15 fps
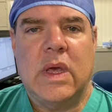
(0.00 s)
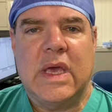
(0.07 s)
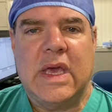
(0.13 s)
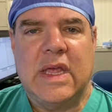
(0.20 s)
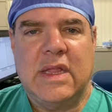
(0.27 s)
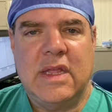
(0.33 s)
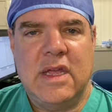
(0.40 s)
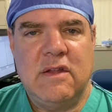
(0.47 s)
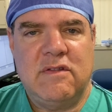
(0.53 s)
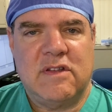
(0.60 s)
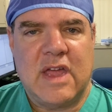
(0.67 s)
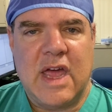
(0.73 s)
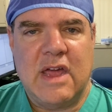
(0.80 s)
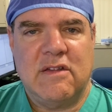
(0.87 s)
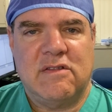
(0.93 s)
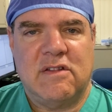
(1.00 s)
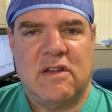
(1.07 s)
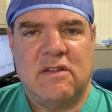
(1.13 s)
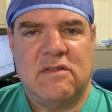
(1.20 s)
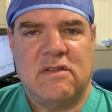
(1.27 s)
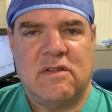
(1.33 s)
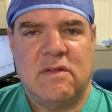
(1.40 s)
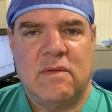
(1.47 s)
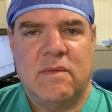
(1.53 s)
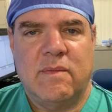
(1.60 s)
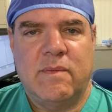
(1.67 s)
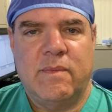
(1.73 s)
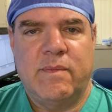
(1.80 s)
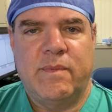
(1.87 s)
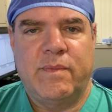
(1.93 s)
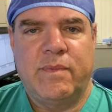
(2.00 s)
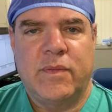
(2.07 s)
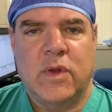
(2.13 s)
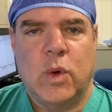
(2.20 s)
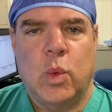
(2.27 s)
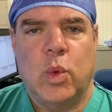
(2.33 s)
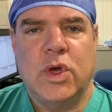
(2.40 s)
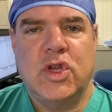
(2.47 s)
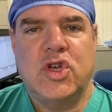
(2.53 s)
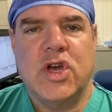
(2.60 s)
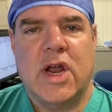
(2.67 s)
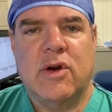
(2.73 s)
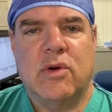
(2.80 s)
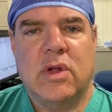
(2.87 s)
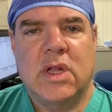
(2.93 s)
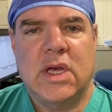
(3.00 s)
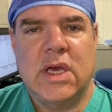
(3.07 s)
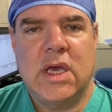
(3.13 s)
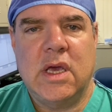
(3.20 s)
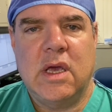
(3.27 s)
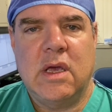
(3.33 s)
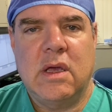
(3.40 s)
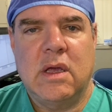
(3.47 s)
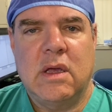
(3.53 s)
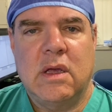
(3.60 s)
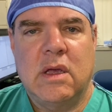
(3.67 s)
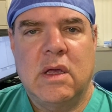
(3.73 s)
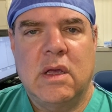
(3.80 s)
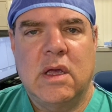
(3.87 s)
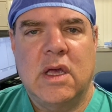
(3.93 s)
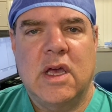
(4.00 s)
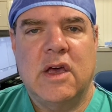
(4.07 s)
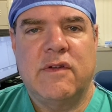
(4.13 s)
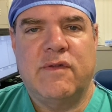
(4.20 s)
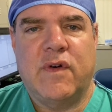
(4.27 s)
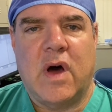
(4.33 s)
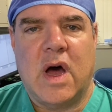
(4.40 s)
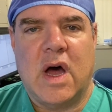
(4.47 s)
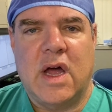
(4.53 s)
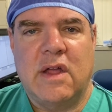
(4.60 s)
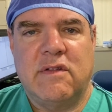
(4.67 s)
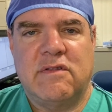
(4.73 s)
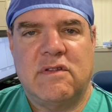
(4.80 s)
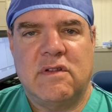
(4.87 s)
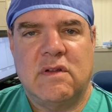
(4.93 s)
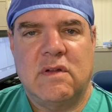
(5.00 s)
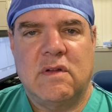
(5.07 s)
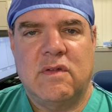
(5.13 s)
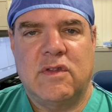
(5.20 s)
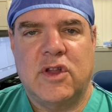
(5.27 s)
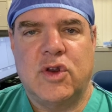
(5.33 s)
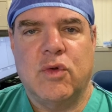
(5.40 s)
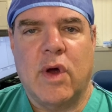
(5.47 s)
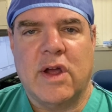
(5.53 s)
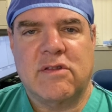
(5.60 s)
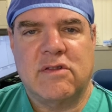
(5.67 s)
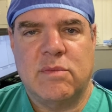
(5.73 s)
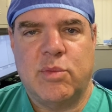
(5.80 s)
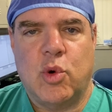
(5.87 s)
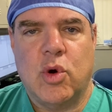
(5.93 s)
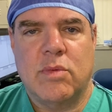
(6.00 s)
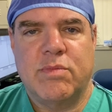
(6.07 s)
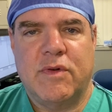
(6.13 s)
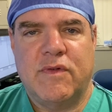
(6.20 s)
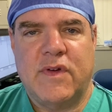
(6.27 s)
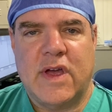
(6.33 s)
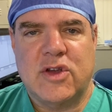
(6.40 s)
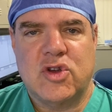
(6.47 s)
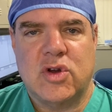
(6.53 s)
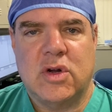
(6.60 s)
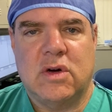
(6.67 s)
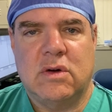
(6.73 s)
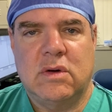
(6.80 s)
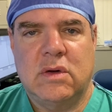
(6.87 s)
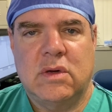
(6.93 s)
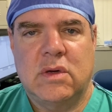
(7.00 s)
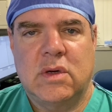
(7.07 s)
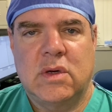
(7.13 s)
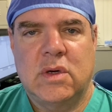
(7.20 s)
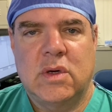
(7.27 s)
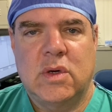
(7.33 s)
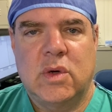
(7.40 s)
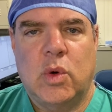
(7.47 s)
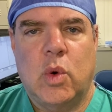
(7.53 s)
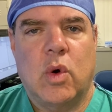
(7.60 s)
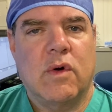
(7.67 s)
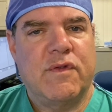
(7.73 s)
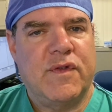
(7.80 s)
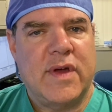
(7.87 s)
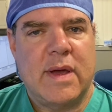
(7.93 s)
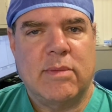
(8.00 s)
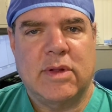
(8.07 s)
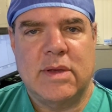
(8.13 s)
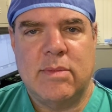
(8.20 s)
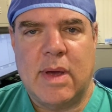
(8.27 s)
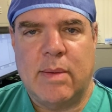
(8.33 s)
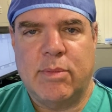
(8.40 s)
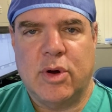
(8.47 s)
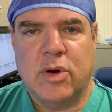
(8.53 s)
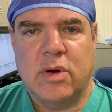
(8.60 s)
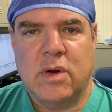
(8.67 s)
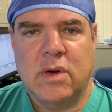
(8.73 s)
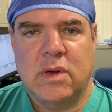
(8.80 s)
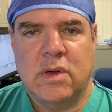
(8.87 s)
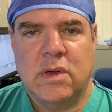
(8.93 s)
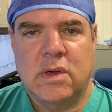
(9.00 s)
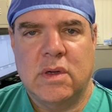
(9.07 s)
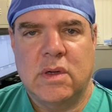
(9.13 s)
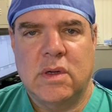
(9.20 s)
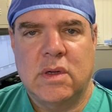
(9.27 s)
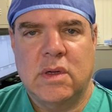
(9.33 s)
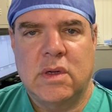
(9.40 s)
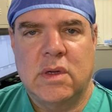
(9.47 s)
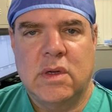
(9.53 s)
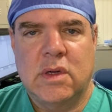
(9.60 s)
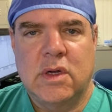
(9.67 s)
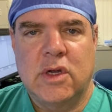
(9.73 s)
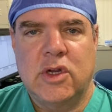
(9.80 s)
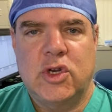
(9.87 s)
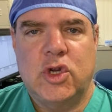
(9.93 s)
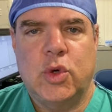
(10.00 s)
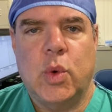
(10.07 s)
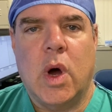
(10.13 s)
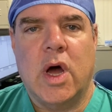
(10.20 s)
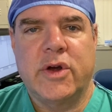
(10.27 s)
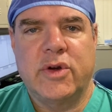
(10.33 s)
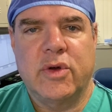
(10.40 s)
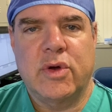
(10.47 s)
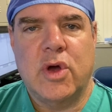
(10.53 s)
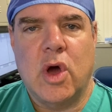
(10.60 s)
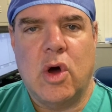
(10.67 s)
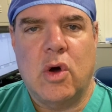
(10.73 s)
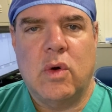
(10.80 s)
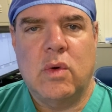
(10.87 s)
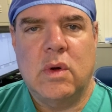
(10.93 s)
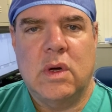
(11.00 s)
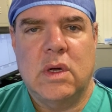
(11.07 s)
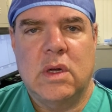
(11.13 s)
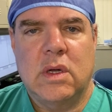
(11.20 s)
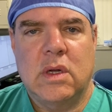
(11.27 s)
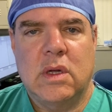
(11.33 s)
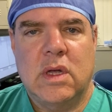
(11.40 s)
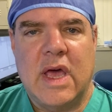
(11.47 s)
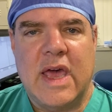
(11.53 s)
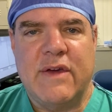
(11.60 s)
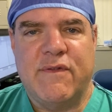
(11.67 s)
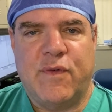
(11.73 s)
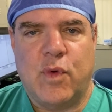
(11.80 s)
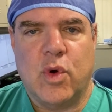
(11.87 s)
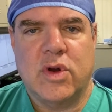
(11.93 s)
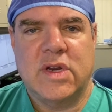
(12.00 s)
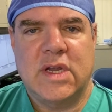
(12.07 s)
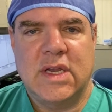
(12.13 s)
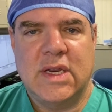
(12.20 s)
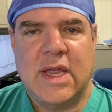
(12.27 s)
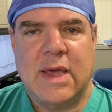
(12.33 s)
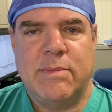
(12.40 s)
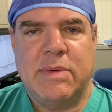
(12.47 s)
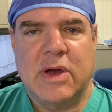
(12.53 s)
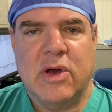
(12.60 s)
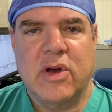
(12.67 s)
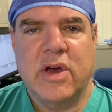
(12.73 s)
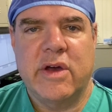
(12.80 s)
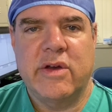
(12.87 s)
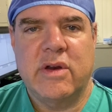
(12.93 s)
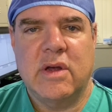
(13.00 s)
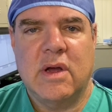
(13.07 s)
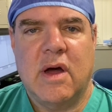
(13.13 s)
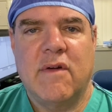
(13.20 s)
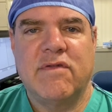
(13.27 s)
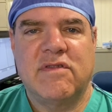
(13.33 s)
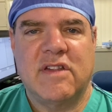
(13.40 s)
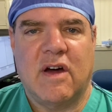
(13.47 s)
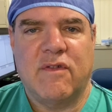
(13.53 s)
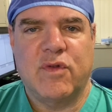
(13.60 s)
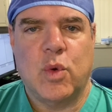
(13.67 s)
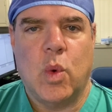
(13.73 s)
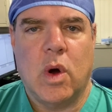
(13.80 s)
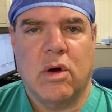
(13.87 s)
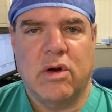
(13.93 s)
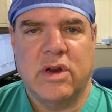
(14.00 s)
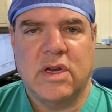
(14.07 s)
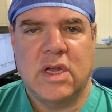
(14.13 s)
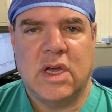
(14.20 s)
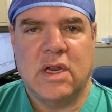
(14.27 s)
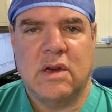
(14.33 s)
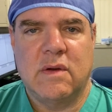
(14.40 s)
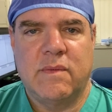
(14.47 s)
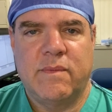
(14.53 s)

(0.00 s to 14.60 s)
In these cases, we generally advise the direct support professional or family member to undergo a 14-day period of self-quarantine.